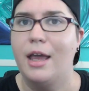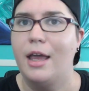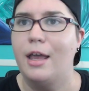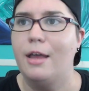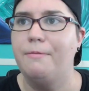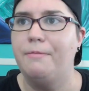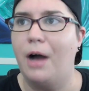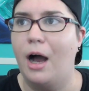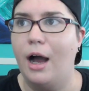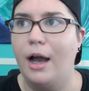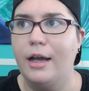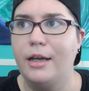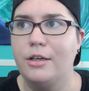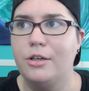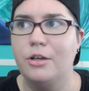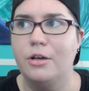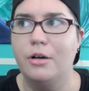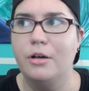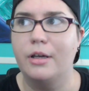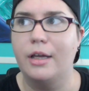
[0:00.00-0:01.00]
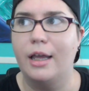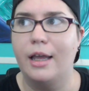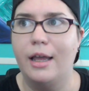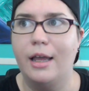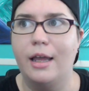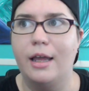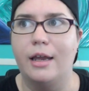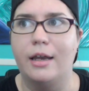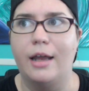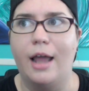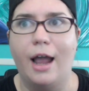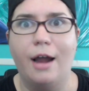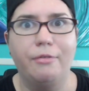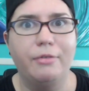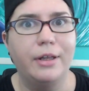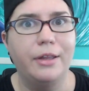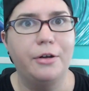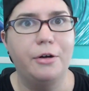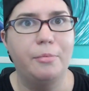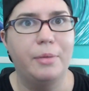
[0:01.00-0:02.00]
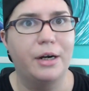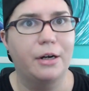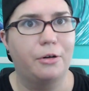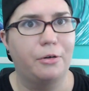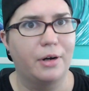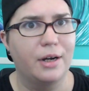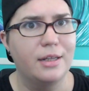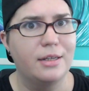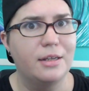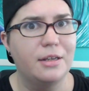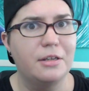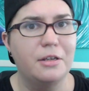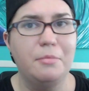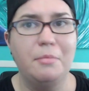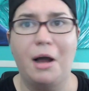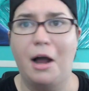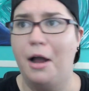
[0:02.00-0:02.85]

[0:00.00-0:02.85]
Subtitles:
If I took in every little bit of criticism,